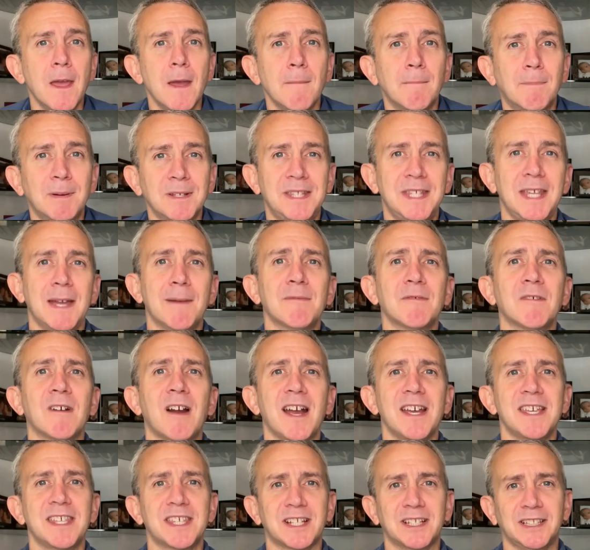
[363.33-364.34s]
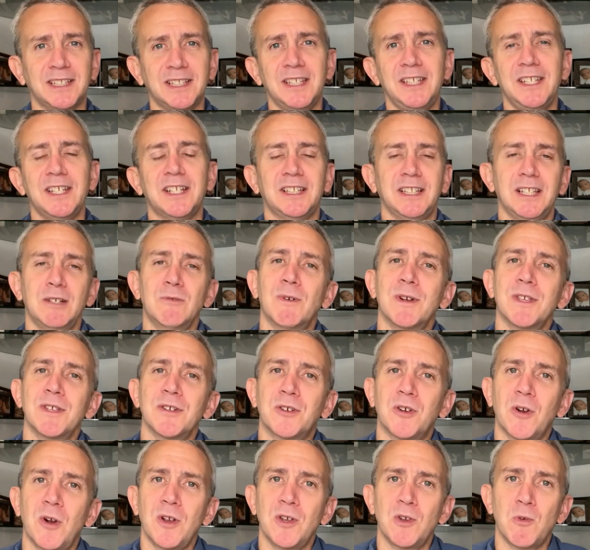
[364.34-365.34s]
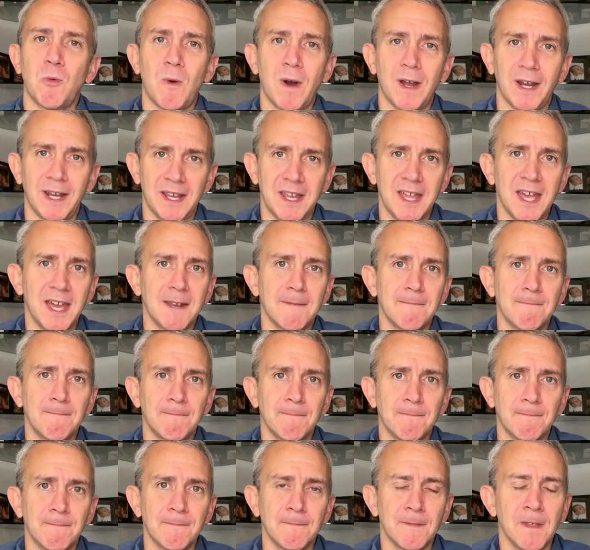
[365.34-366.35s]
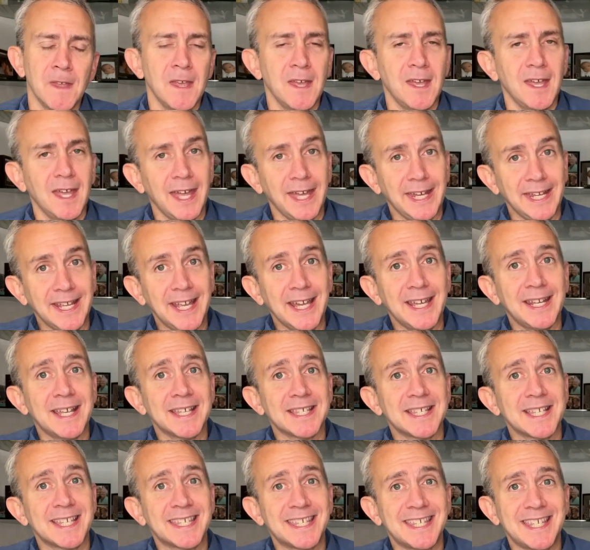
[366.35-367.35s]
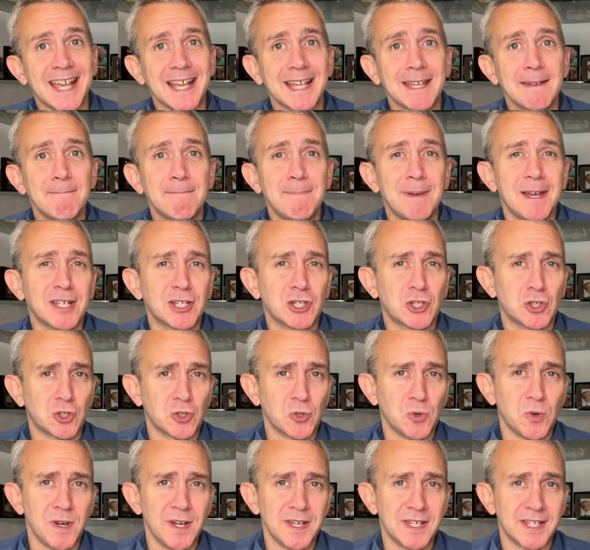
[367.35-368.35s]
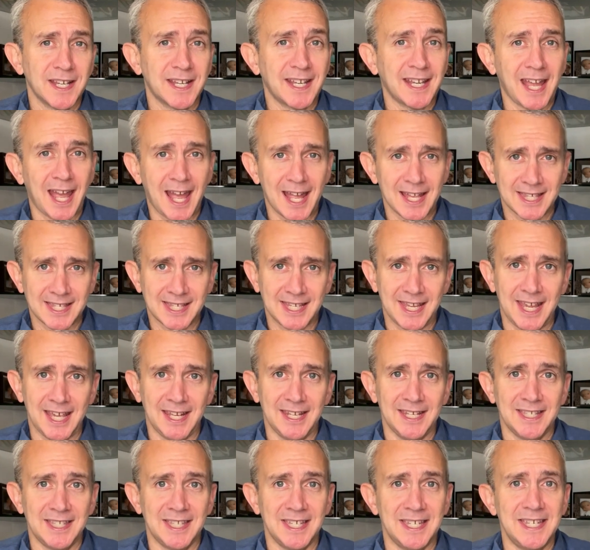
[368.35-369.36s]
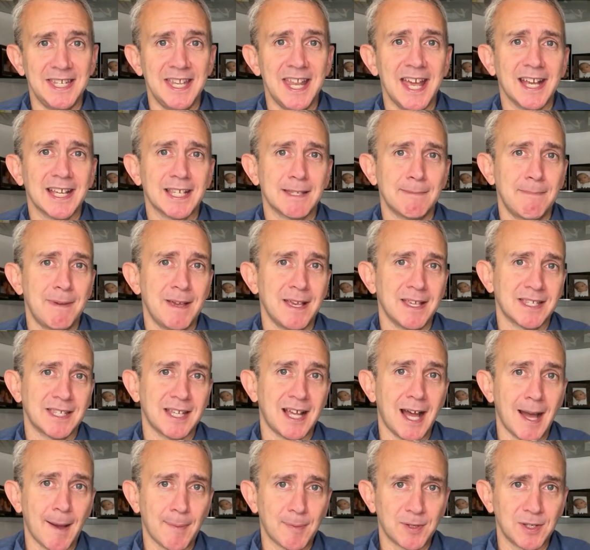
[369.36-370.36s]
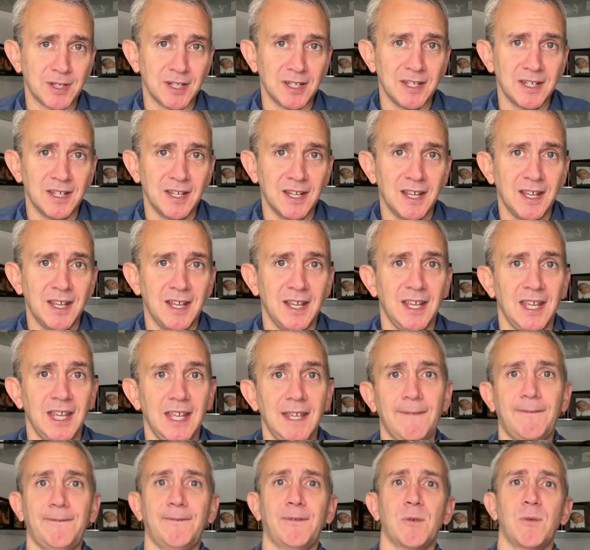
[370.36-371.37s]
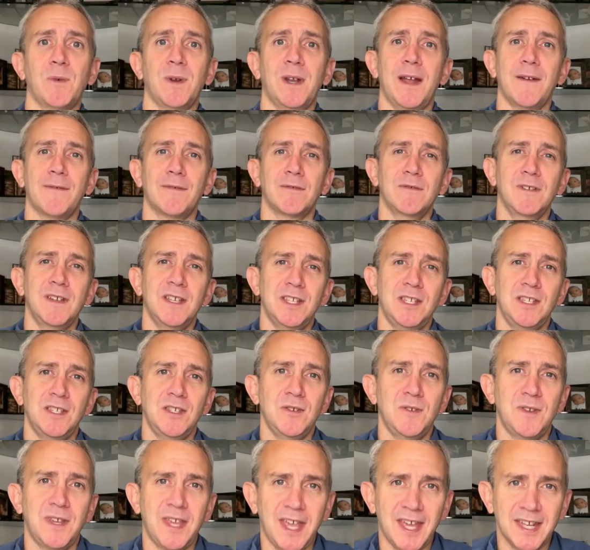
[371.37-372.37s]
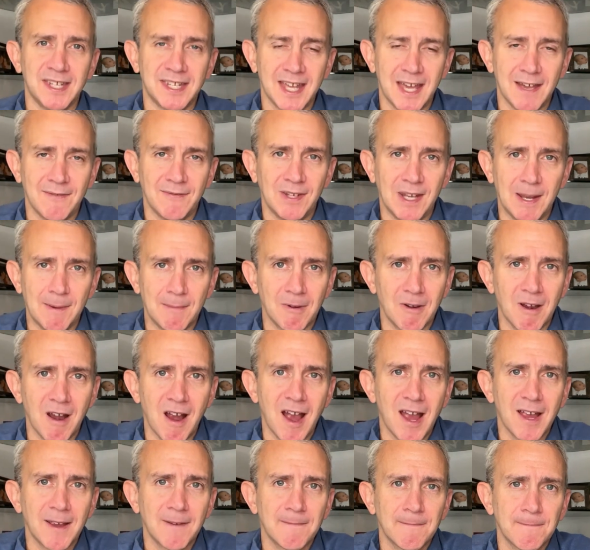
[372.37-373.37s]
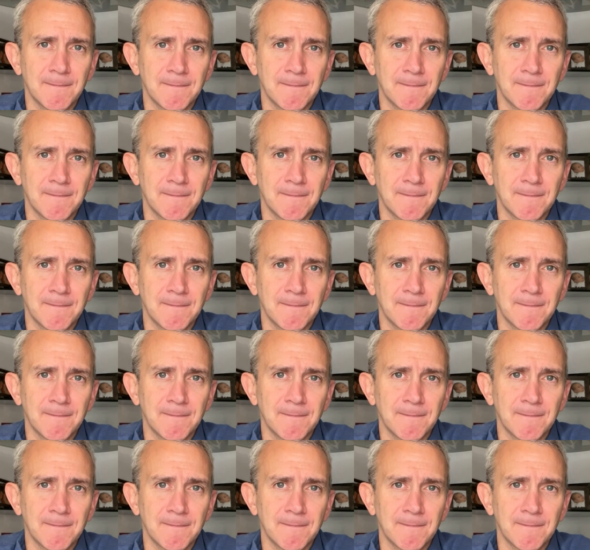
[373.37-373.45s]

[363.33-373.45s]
But the MRI is clinically what you're going to want to get. And again, as a second best choice, a CAT scan is the next best option if for whatever reason you can't have an MRI.